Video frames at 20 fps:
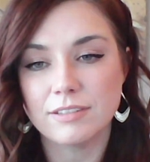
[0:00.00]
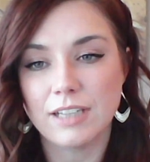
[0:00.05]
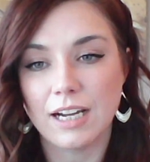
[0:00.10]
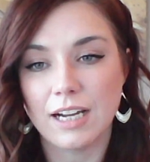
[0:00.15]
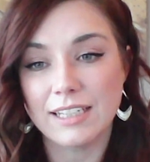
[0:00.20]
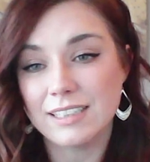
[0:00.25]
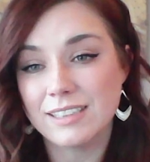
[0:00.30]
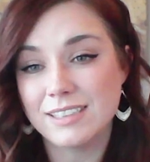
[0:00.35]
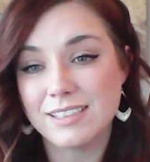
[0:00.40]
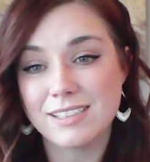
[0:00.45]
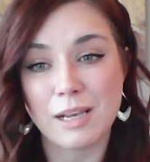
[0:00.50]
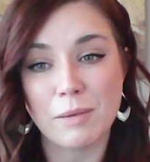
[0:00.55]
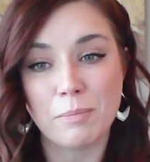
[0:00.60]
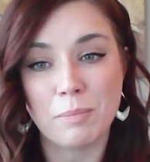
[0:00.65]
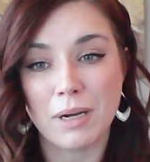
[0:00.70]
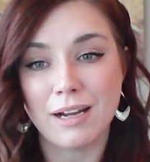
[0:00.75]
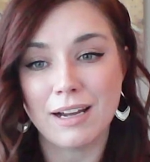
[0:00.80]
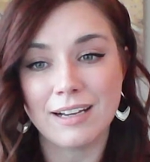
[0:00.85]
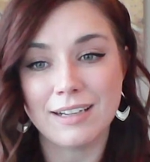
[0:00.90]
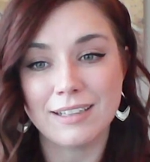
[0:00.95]
I didn't say
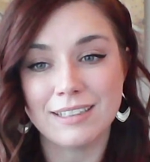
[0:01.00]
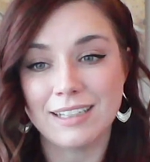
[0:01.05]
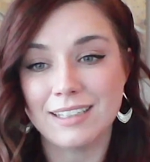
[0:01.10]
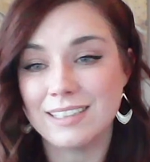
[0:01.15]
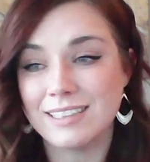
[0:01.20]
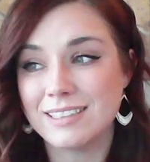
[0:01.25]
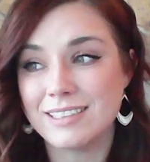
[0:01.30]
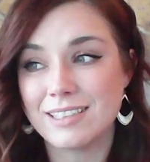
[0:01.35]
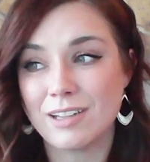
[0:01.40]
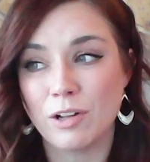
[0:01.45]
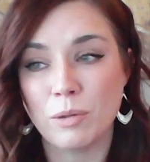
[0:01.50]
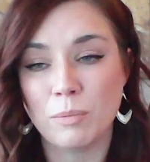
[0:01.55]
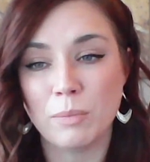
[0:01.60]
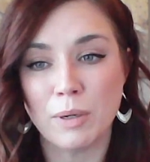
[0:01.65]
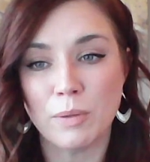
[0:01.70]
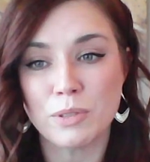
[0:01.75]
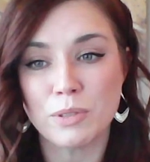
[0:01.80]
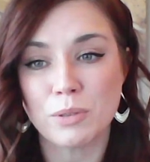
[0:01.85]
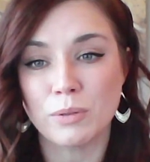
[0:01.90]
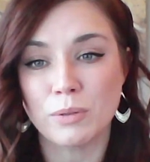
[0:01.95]
bye. I didn't tell them
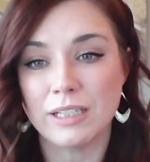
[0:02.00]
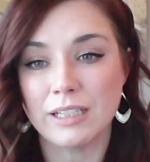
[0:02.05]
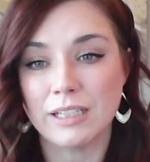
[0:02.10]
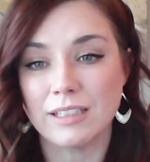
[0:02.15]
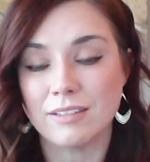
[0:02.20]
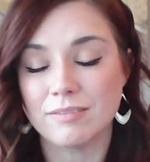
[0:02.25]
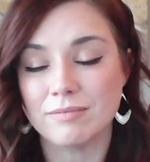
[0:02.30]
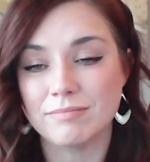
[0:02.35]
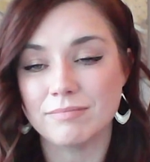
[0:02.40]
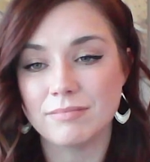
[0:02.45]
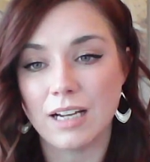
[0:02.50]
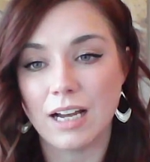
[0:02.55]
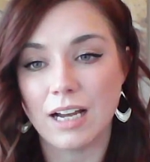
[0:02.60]
I was quitting.